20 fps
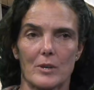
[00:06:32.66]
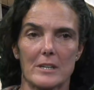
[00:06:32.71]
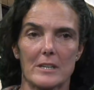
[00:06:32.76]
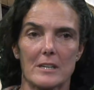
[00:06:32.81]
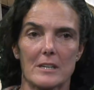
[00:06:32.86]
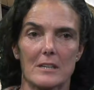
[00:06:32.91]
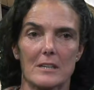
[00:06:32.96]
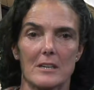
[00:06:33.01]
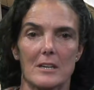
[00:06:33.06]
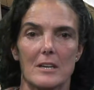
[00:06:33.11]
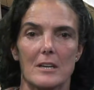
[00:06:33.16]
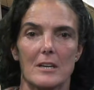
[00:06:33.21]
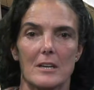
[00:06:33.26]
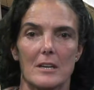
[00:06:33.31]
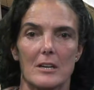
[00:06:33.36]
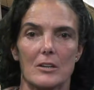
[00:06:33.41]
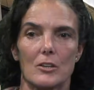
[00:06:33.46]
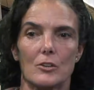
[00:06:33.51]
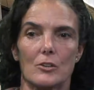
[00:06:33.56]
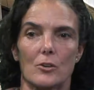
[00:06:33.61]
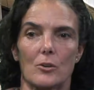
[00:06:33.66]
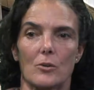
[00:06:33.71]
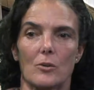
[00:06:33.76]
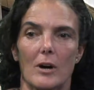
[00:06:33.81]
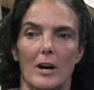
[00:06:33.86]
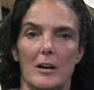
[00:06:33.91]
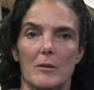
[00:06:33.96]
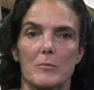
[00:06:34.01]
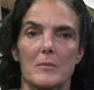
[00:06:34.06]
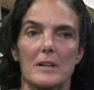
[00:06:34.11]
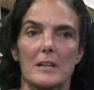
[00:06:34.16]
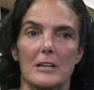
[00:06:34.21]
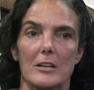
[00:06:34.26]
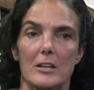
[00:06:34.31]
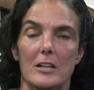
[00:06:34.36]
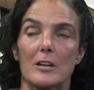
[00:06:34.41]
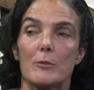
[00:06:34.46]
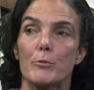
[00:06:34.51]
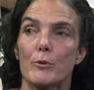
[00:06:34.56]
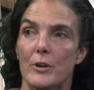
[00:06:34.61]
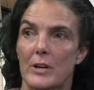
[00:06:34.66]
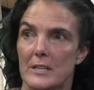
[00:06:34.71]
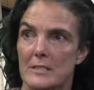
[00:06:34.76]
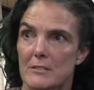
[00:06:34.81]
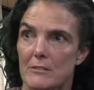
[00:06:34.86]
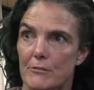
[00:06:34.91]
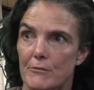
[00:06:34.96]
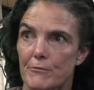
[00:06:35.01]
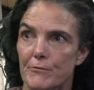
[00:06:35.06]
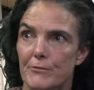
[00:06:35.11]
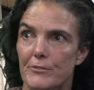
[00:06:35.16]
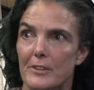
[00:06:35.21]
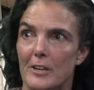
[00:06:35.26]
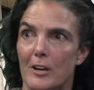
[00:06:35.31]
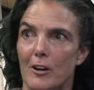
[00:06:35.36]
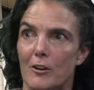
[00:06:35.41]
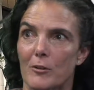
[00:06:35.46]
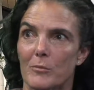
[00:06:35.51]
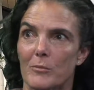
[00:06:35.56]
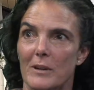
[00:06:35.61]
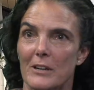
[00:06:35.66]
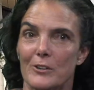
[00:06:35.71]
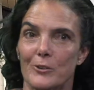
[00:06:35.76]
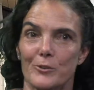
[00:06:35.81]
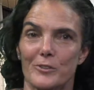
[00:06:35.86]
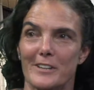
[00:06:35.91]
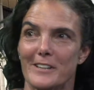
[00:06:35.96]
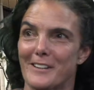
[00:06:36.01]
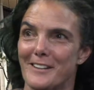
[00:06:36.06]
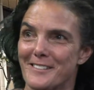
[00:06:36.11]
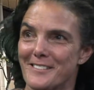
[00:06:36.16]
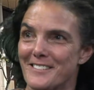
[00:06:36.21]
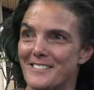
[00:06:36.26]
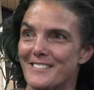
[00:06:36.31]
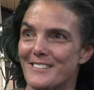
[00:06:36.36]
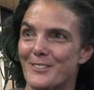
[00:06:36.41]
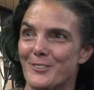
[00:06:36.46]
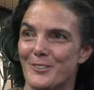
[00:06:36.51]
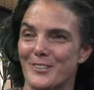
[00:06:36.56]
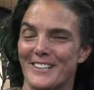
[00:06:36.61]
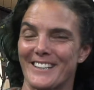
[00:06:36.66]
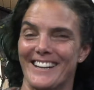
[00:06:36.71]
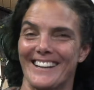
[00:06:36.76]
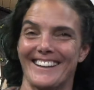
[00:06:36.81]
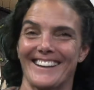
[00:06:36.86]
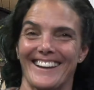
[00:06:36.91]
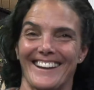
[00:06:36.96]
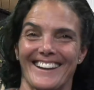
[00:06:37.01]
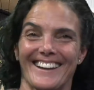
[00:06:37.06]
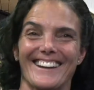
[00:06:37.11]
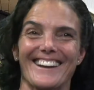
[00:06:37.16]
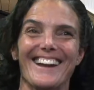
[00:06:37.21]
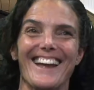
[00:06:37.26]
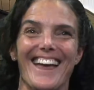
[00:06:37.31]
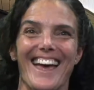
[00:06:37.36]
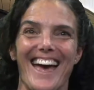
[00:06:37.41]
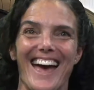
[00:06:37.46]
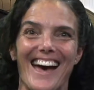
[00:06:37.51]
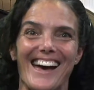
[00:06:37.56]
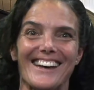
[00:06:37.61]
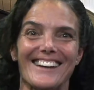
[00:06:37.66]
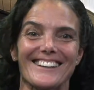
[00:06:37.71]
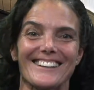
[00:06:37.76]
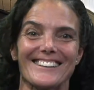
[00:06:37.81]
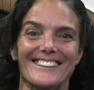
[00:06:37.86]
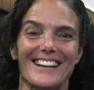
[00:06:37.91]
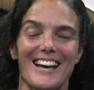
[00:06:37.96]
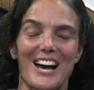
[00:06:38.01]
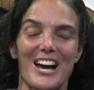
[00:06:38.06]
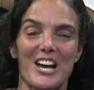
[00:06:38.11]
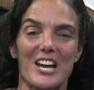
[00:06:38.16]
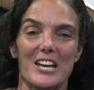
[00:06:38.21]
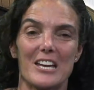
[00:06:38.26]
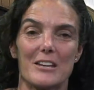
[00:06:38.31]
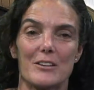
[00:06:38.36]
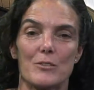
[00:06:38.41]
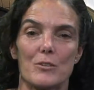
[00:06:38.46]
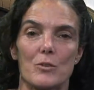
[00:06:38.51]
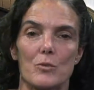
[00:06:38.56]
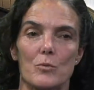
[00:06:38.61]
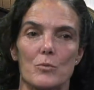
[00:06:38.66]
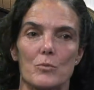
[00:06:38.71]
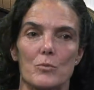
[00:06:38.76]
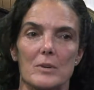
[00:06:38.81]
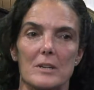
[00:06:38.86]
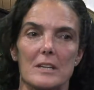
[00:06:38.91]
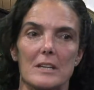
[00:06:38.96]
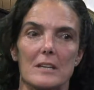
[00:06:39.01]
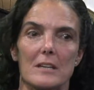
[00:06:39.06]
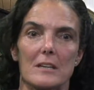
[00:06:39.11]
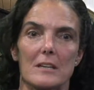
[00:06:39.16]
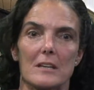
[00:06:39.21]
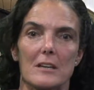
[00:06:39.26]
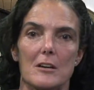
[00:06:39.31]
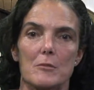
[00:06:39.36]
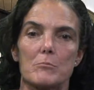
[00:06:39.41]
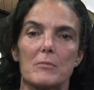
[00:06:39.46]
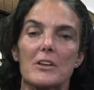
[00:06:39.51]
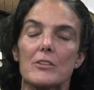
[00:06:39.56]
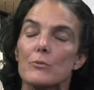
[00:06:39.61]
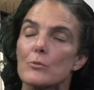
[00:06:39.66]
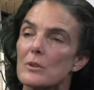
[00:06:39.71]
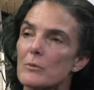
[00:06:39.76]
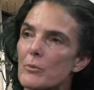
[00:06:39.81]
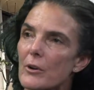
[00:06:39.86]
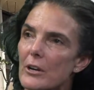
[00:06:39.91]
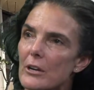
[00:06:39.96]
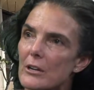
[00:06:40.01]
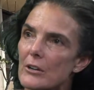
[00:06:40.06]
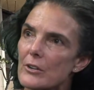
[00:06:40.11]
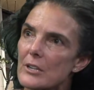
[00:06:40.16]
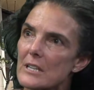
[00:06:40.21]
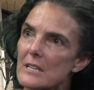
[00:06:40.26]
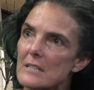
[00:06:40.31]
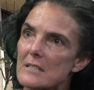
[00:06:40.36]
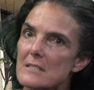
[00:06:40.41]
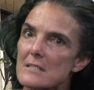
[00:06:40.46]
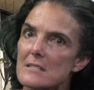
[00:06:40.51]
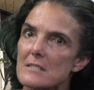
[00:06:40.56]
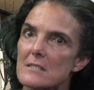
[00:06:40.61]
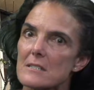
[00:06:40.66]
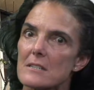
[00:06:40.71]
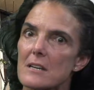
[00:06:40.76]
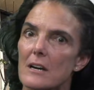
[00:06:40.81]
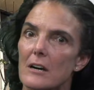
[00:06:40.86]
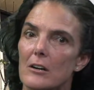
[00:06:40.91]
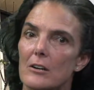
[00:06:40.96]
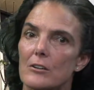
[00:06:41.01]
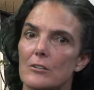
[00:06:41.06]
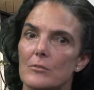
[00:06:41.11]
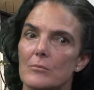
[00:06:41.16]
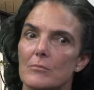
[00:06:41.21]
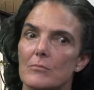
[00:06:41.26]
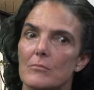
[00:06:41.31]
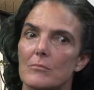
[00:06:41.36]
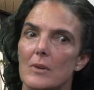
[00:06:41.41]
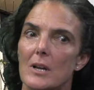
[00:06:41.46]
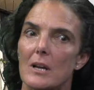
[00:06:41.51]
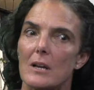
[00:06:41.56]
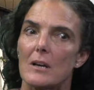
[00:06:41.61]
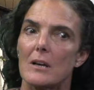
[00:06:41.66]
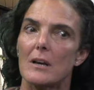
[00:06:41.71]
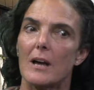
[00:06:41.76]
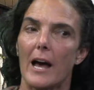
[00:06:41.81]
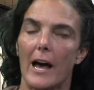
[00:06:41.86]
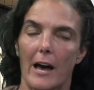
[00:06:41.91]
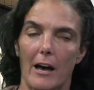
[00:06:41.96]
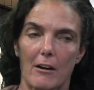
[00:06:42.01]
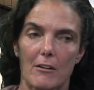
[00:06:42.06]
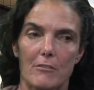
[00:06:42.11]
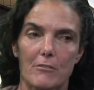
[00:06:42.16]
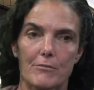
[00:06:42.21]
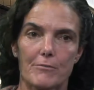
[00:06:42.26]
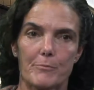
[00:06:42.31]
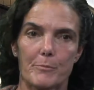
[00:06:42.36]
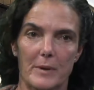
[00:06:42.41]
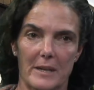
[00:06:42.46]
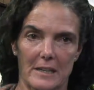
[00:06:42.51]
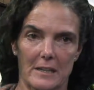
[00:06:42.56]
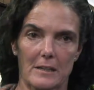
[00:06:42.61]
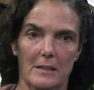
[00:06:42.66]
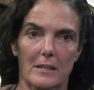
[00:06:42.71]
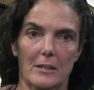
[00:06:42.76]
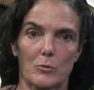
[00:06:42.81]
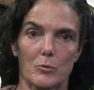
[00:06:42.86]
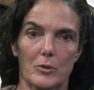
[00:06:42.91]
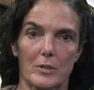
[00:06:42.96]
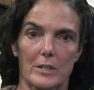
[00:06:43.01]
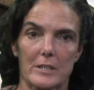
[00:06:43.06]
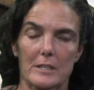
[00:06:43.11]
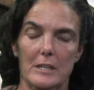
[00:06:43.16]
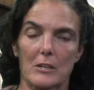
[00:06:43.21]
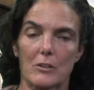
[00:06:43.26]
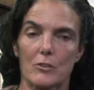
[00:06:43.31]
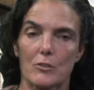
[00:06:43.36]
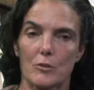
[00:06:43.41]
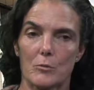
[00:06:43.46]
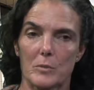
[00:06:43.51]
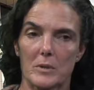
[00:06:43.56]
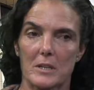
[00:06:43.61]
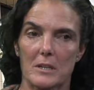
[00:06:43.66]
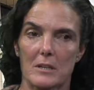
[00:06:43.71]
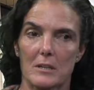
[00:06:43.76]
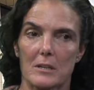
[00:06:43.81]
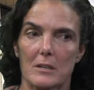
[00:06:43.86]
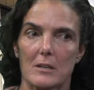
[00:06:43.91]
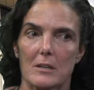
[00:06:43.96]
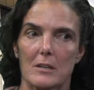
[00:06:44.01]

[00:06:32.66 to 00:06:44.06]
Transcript: think, I'm clearly a progressive. I don't think that's a secret. And my 3 priorities have been and will continue to be